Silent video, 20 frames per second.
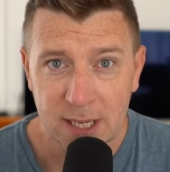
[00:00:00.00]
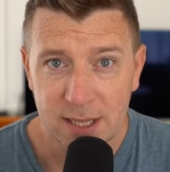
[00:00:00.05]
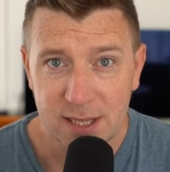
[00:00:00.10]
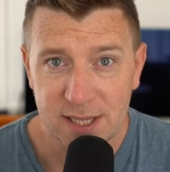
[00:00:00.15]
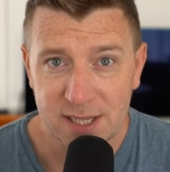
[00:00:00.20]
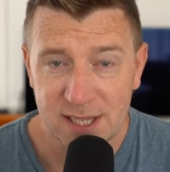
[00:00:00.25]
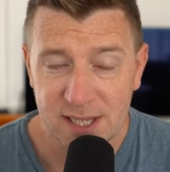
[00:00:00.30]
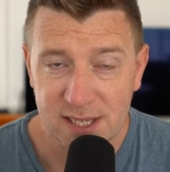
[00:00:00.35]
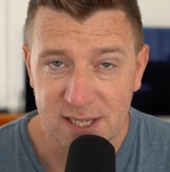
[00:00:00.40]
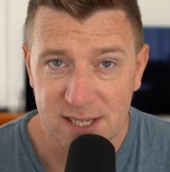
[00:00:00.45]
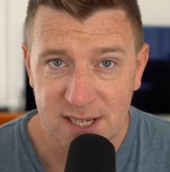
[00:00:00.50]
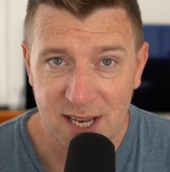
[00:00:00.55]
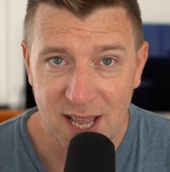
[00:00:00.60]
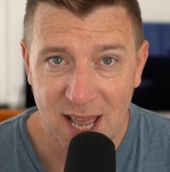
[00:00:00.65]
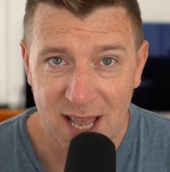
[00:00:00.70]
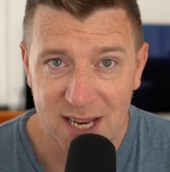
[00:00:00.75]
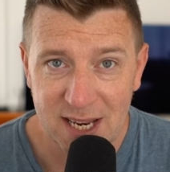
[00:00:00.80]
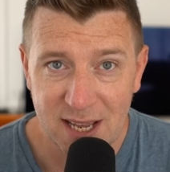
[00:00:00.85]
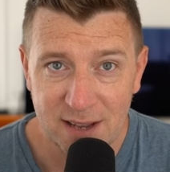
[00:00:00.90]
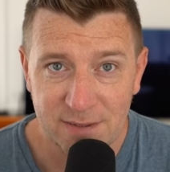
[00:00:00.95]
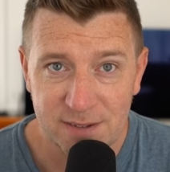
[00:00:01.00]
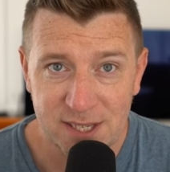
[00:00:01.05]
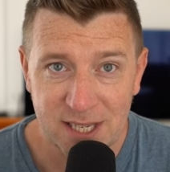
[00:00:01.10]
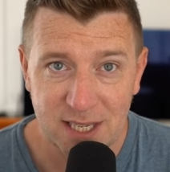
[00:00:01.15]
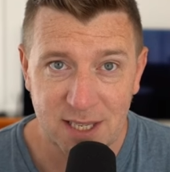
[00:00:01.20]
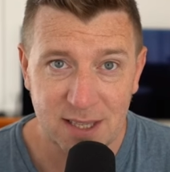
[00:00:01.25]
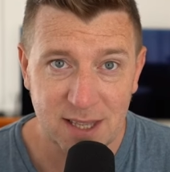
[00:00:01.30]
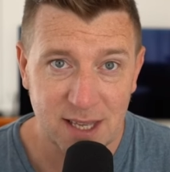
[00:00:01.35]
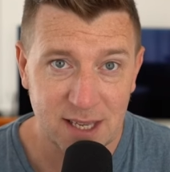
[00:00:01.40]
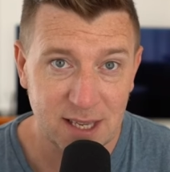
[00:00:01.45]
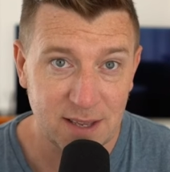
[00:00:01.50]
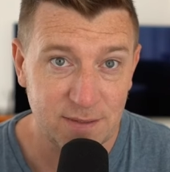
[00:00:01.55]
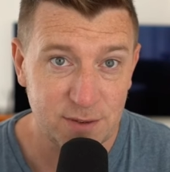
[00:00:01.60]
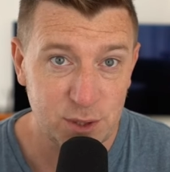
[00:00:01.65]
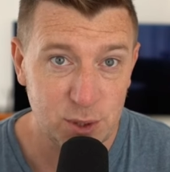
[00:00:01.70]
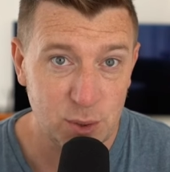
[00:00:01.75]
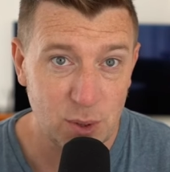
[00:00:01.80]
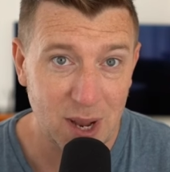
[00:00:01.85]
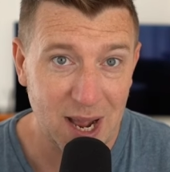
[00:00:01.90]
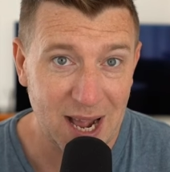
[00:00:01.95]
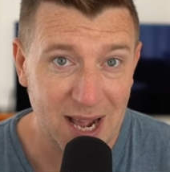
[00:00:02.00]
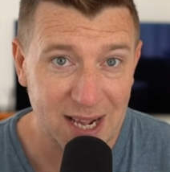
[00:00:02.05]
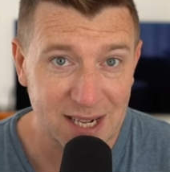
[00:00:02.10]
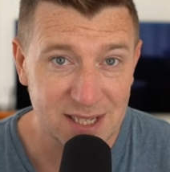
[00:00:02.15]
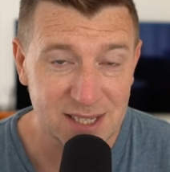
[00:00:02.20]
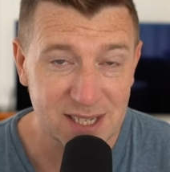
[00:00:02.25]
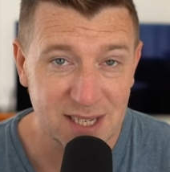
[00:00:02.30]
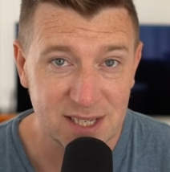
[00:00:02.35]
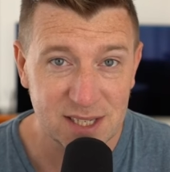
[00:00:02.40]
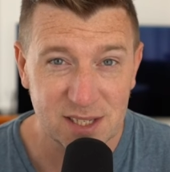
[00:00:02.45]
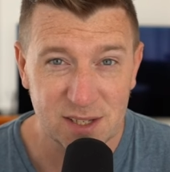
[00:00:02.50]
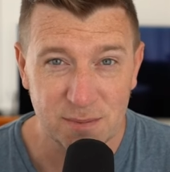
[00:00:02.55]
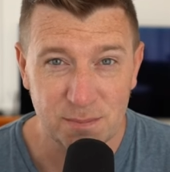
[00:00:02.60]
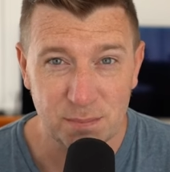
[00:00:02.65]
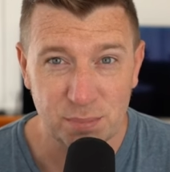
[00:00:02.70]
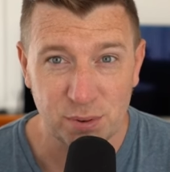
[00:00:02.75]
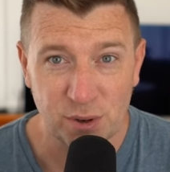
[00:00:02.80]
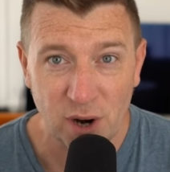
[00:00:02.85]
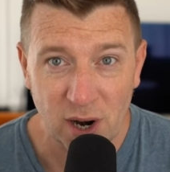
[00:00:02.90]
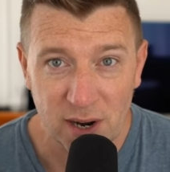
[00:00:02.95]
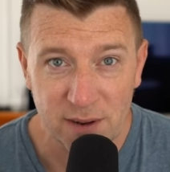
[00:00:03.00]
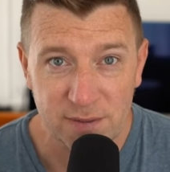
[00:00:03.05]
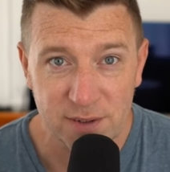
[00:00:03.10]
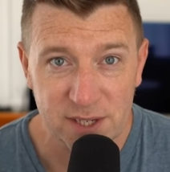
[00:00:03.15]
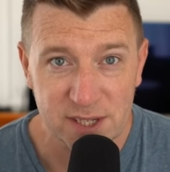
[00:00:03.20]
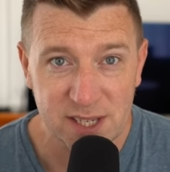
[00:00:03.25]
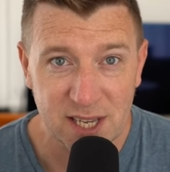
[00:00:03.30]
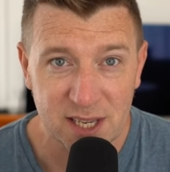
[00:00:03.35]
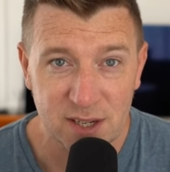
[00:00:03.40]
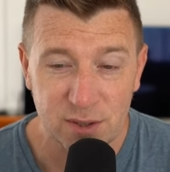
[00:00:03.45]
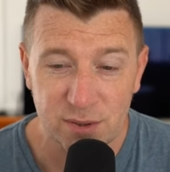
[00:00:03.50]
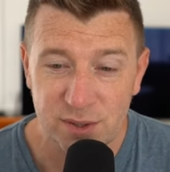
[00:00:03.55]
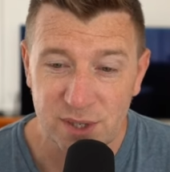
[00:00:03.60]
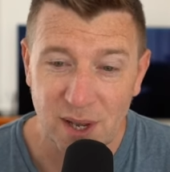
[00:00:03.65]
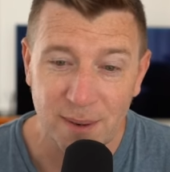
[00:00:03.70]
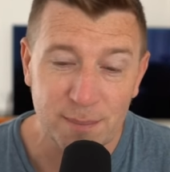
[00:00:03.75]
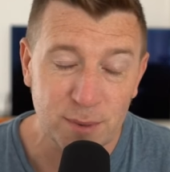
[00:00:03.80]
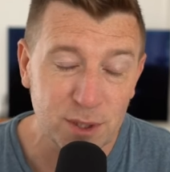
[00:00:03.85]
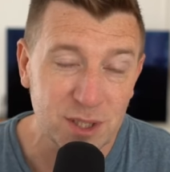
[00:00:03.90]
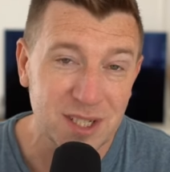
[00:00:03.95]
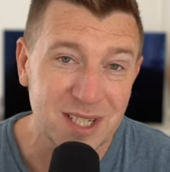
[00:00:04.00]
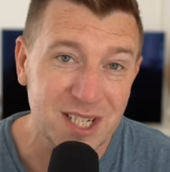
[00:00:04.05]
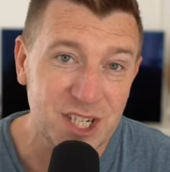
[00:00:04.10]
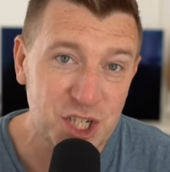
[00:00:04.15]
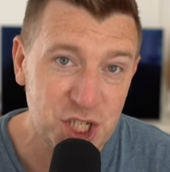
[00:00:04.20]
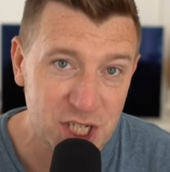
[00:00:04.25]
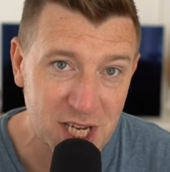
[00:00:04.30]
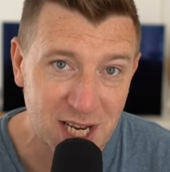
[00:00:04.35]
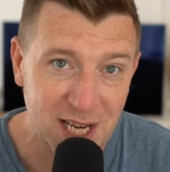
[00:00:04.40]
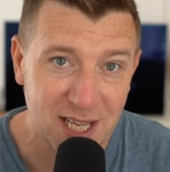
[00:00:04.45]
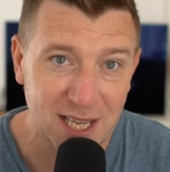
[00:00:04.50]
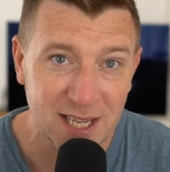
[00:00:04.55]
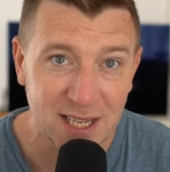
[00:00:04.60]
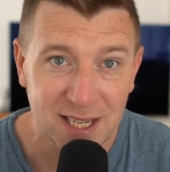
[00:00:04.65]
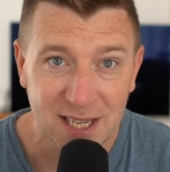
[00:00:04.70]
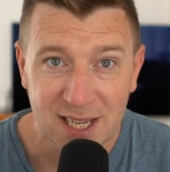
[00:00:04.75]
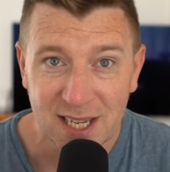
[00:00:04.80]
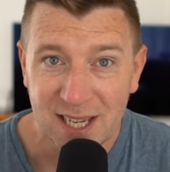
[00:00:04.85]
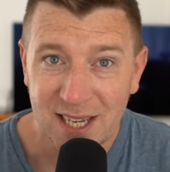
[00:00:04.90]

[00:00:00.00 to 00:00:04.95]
This is an NFT that gives you access to private sales. I'm not going to shill it.